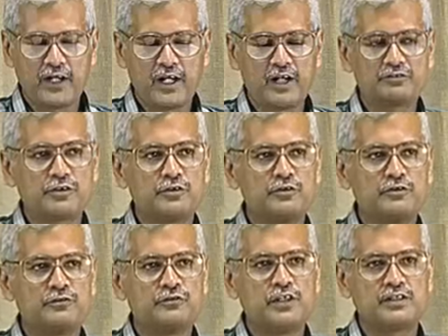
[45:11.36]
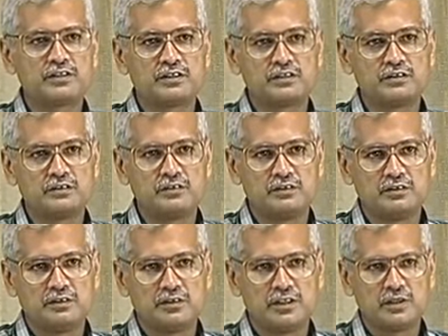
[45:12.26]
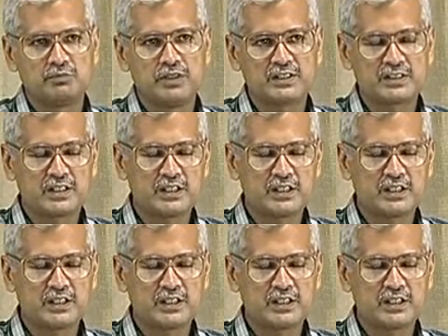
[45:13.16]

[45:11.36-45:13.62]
have to fit the best